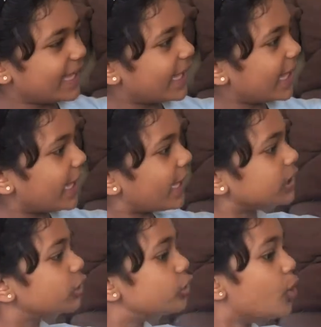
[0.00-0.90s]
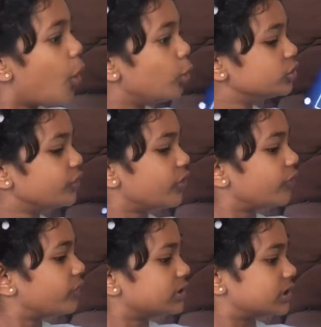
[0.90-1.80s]
And loads of
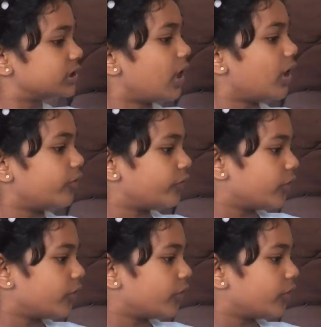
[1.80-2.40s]
different stuff.